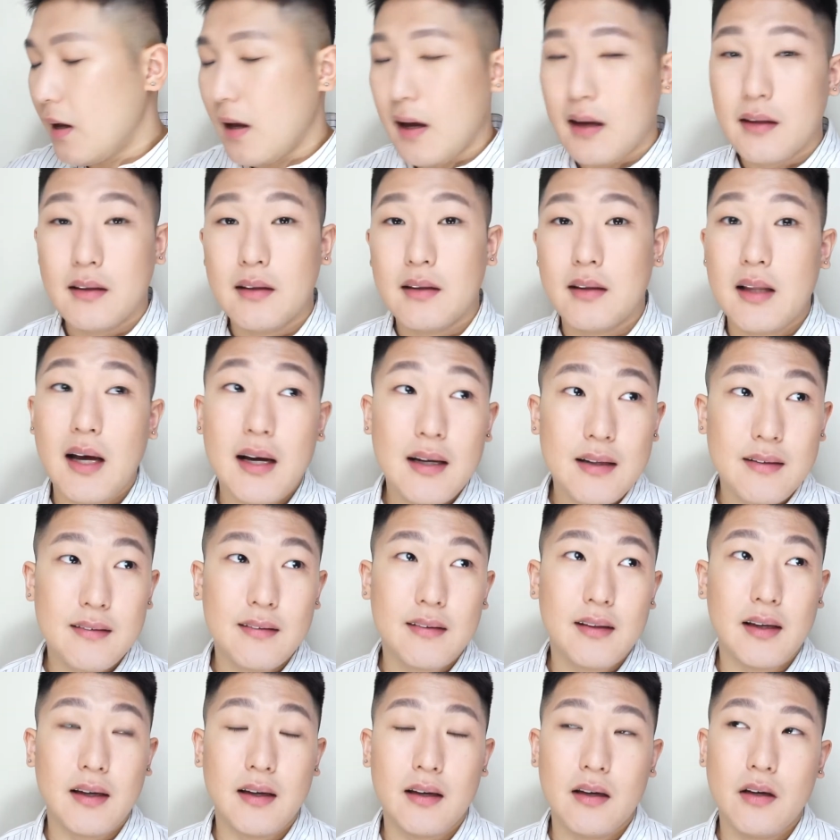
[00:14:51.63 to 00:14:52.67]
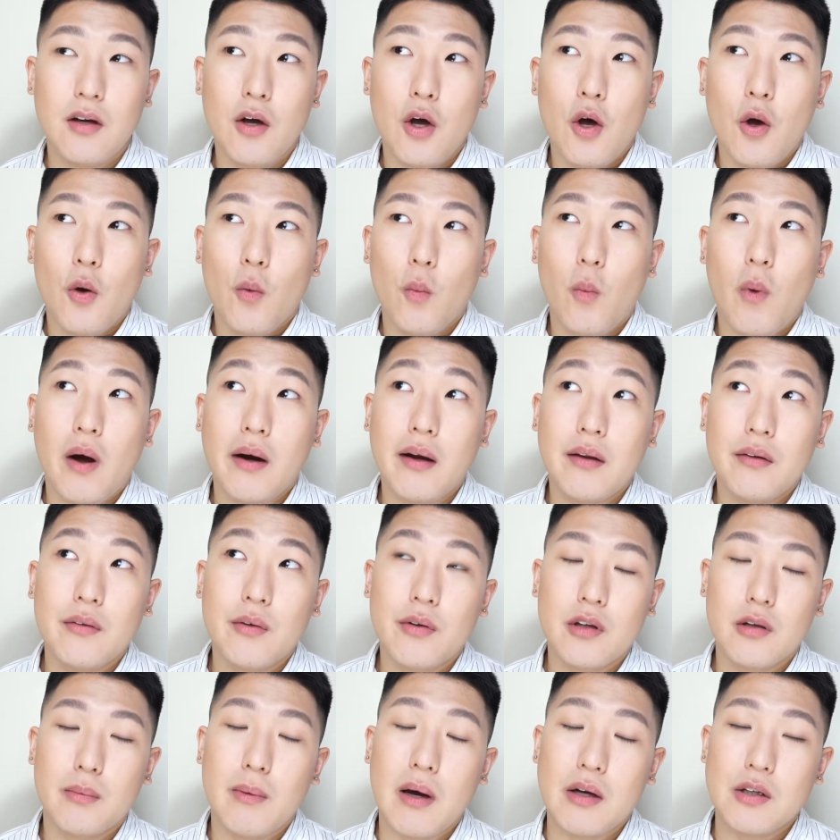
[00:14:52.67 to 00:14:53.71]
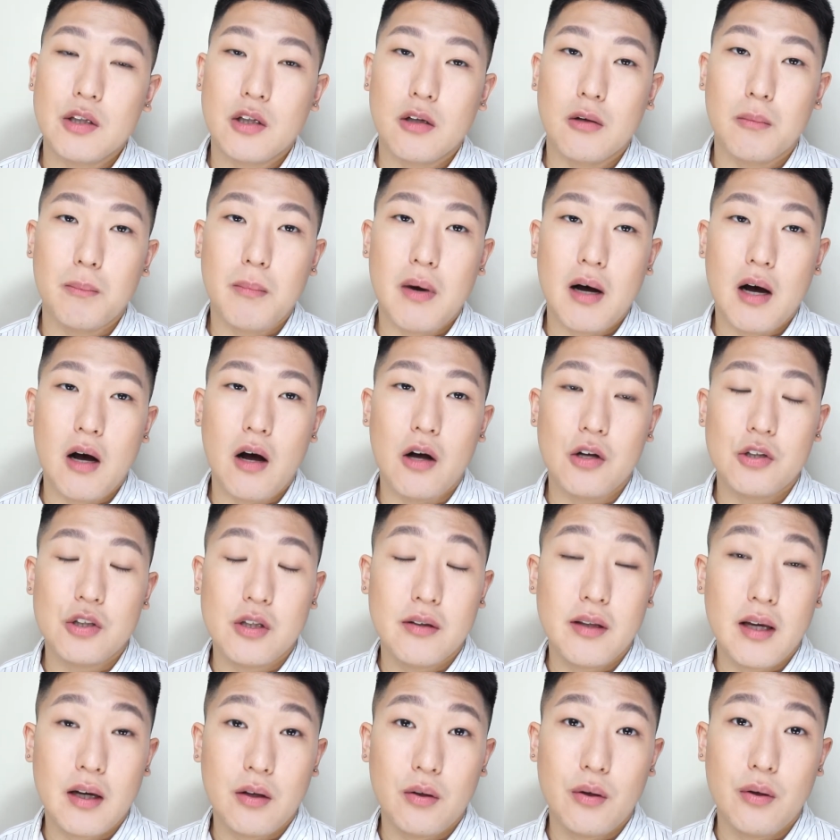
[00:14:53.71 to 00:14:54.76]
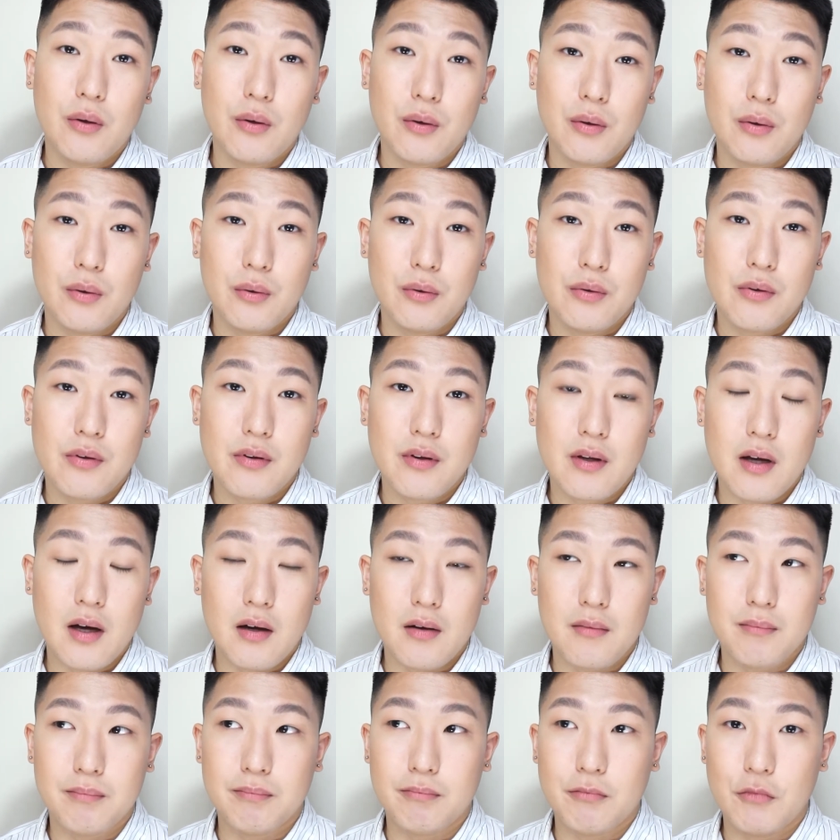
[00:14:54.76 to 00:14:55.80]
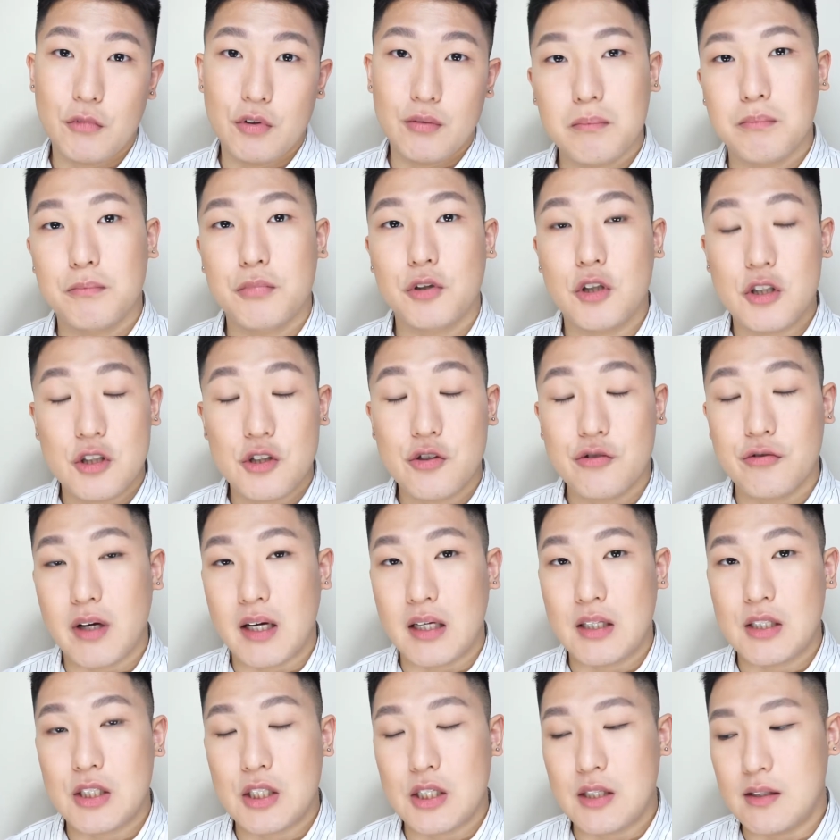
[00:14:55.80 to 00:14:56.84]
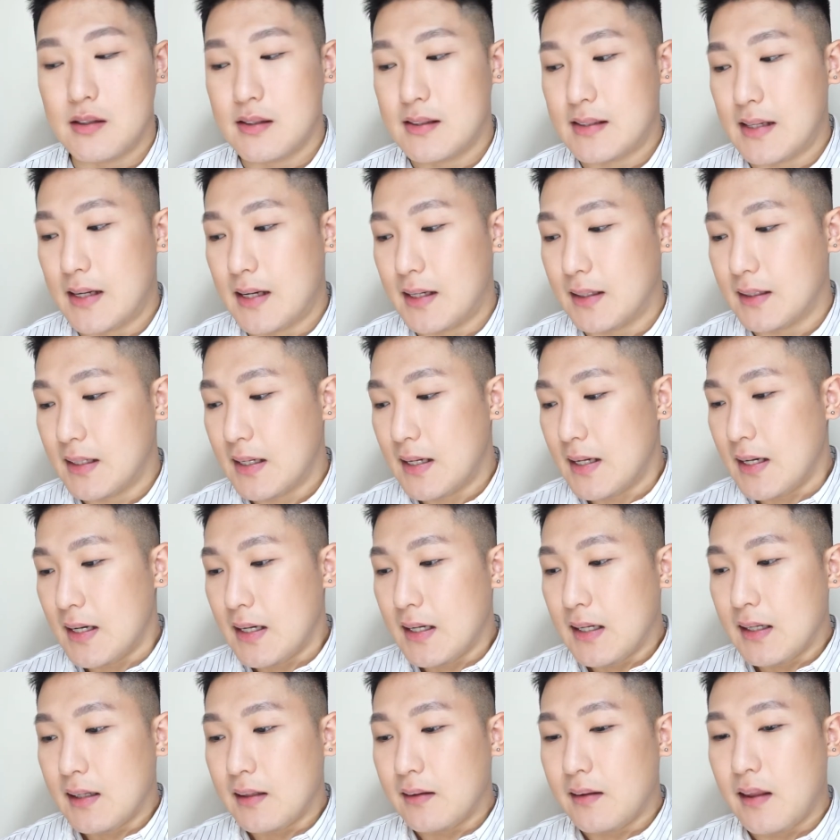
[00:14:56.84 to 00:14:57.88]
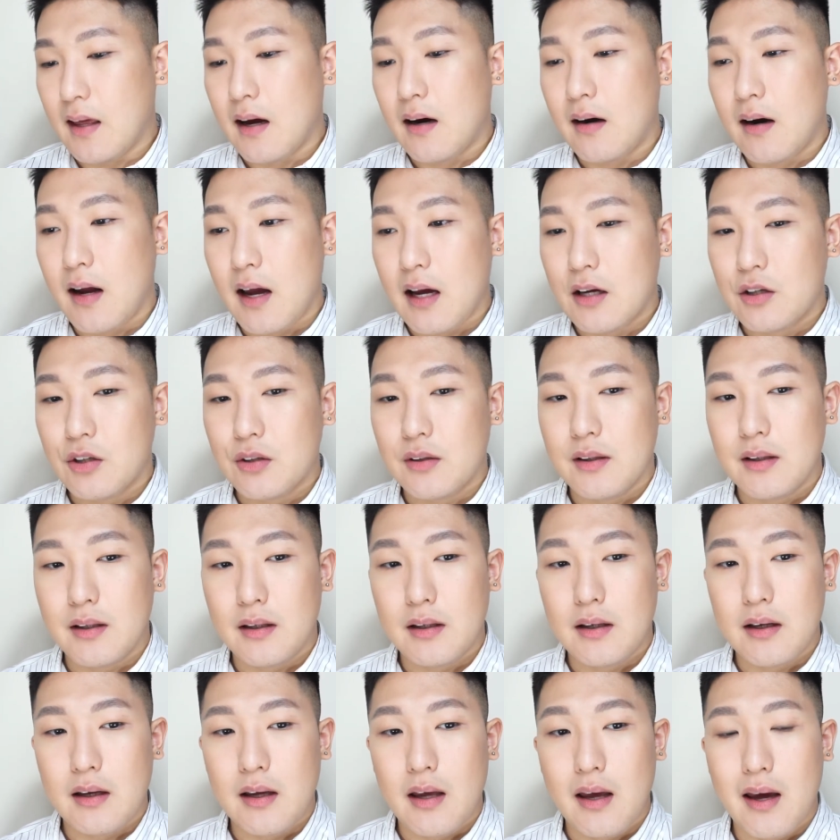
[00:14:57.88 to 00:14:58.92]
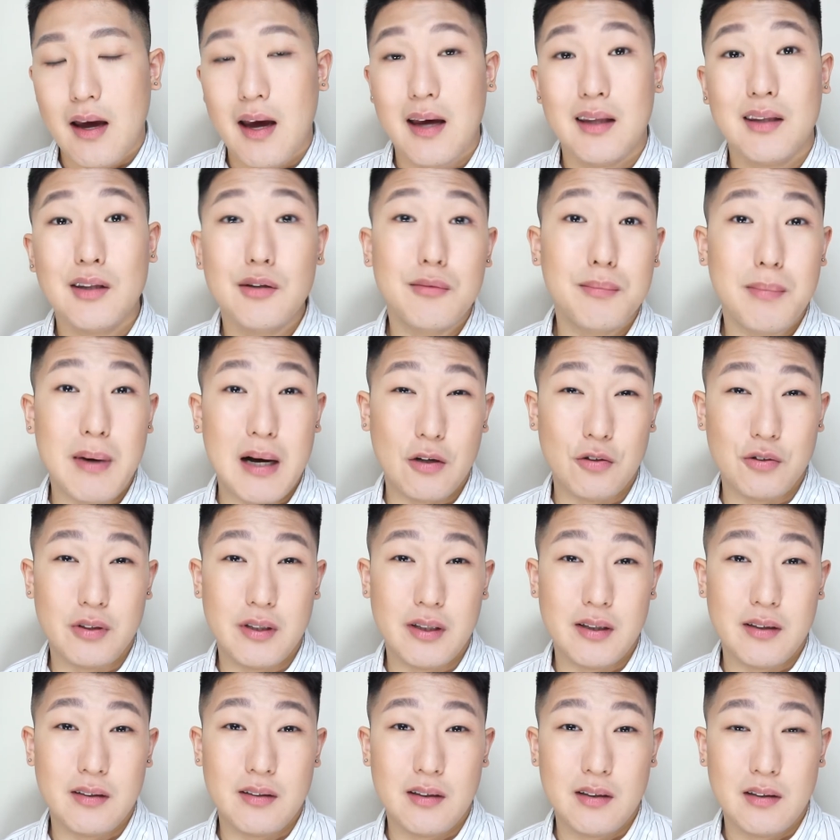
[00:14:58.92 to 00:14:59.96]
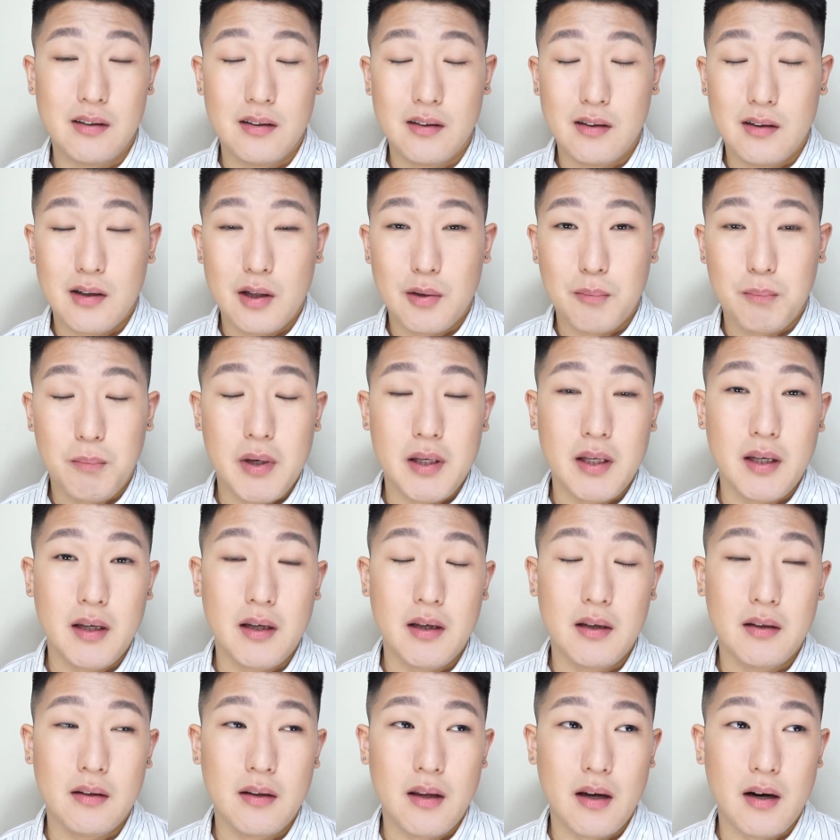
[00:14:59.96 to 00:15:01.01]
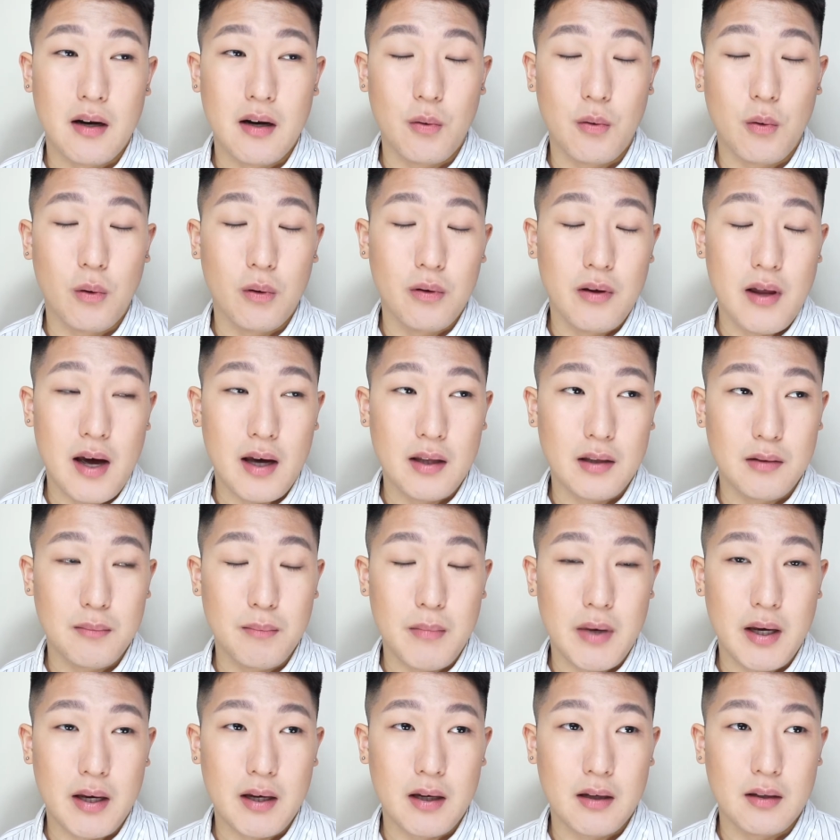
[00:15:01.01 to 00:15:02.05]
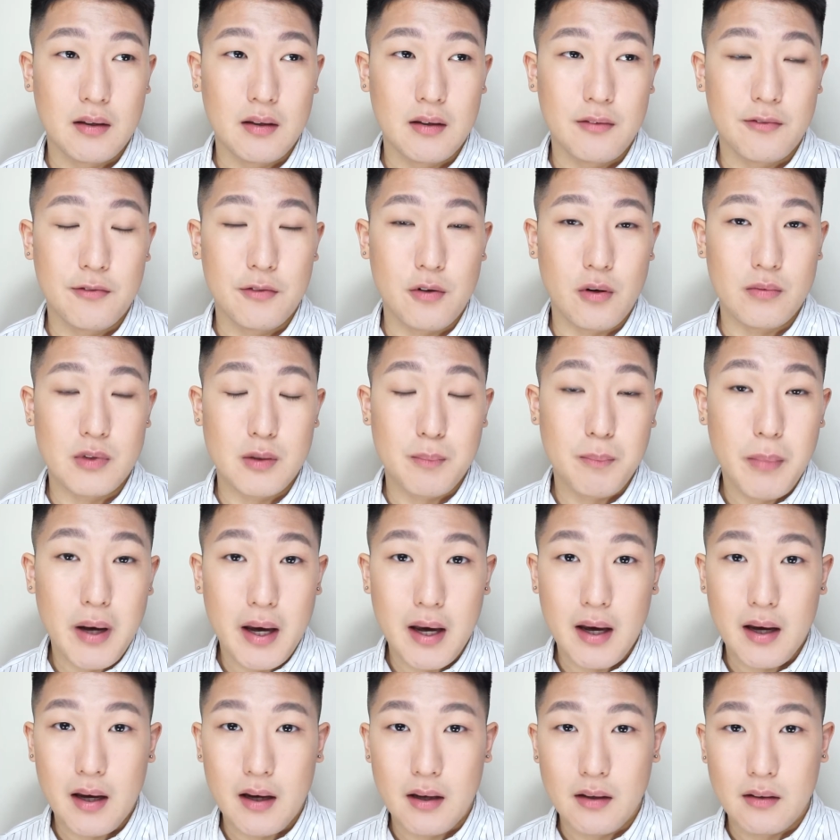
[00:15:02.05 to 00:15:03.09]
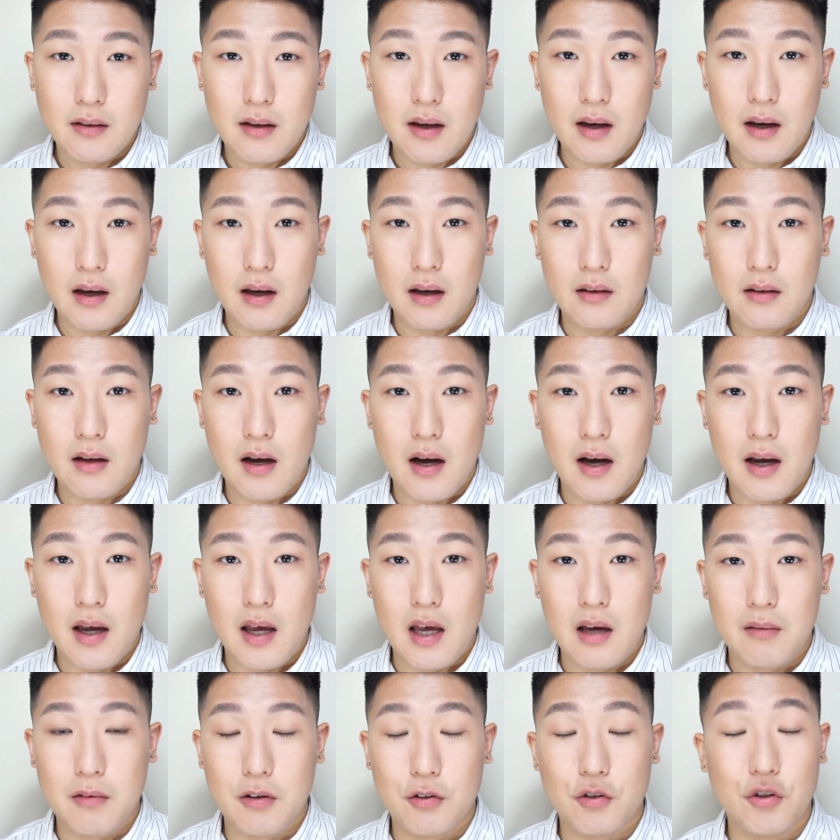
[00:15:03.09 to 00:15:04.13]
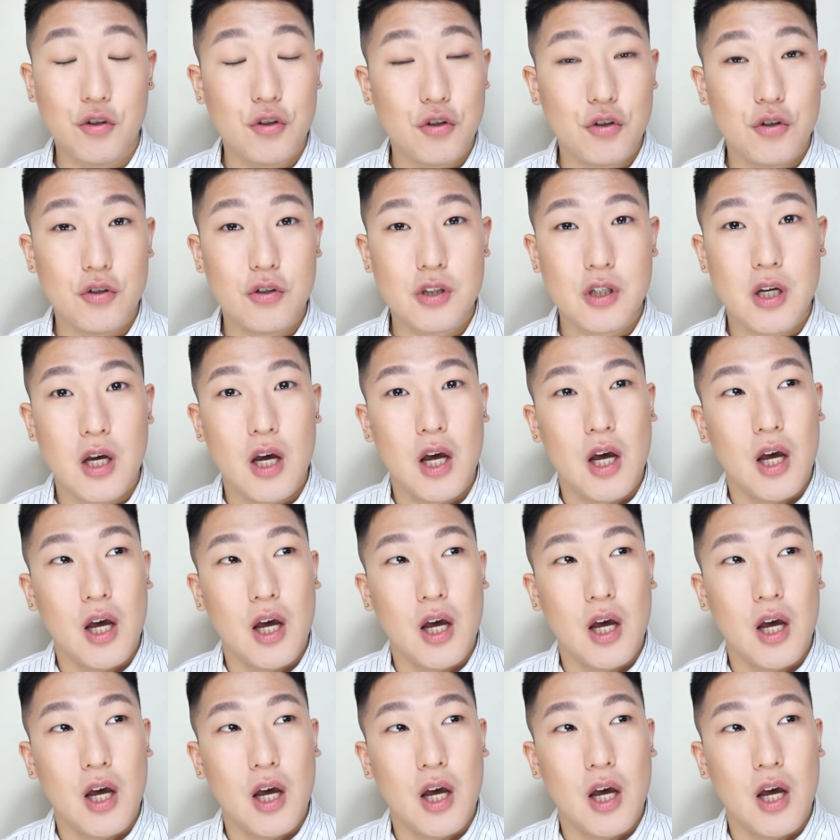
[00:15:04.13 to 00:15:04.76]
And lastly, what is so special about Shiseido's brush range is that they are actually hand bounded, meaning they all handmade from Japan, and I have a huge